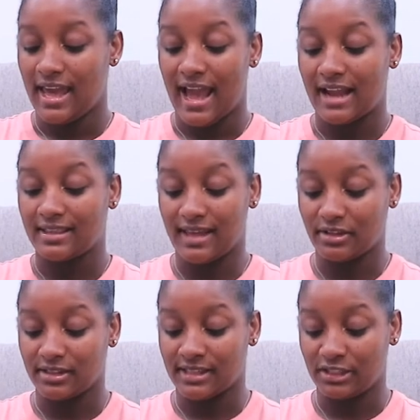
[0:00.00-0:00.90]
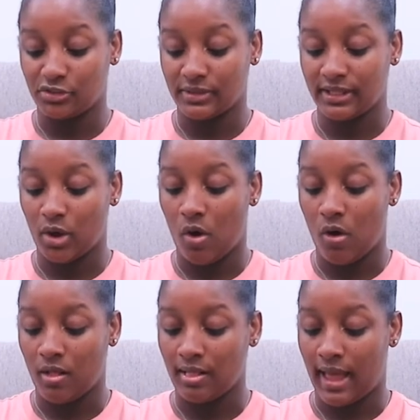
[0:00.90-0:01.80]
And that that's really
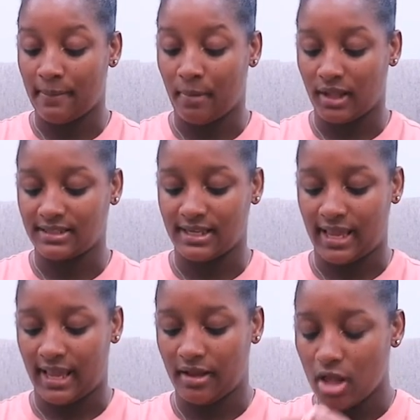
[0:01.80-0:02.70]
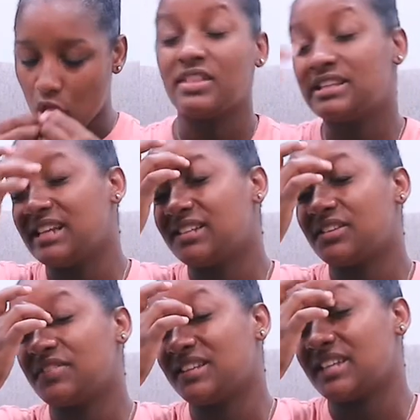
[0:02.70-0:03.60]
all I bought today. The taste
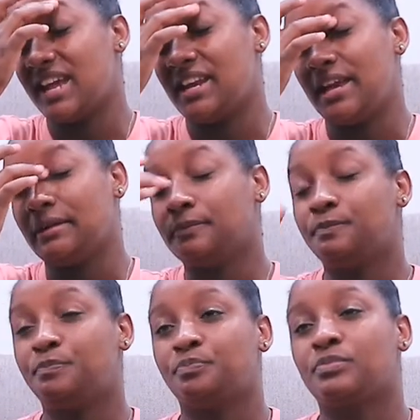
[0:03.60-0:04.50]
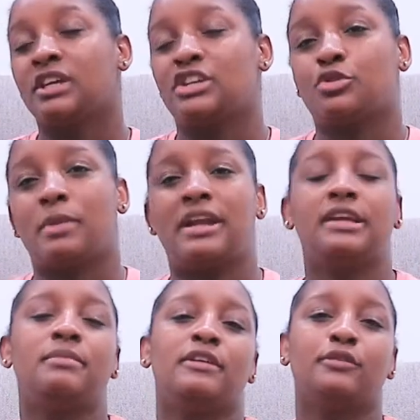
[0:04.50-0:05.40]
of this candy is
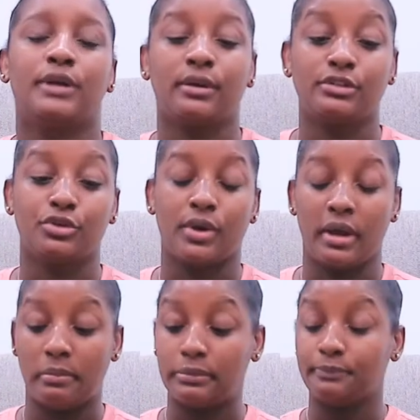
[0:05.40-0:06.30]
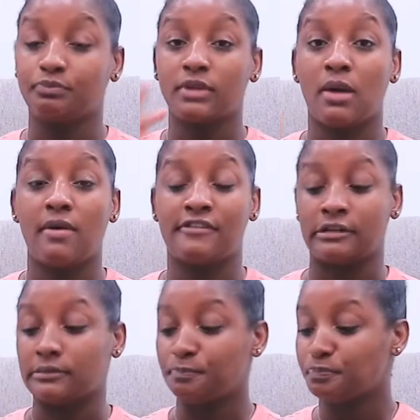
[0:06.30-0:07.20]
reminding me of when I was growing up.
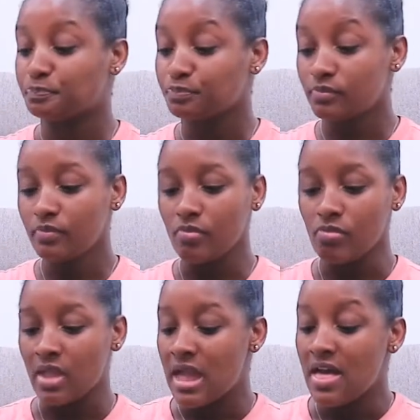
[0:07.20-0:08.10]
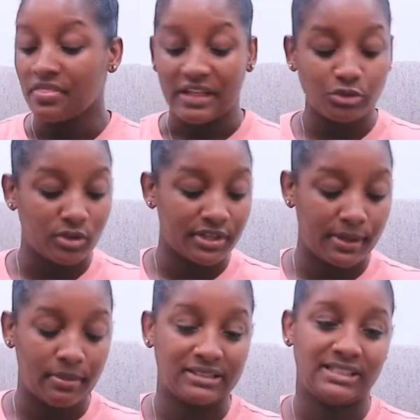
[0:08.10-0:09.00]
However, that's all that
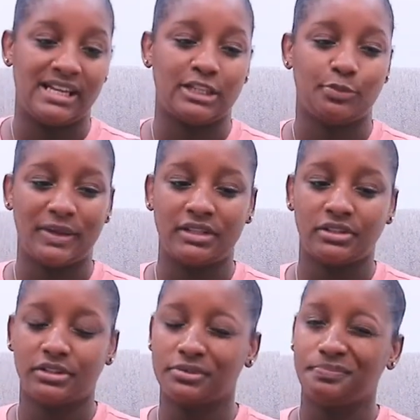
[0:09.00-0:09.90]
I bought today. I spent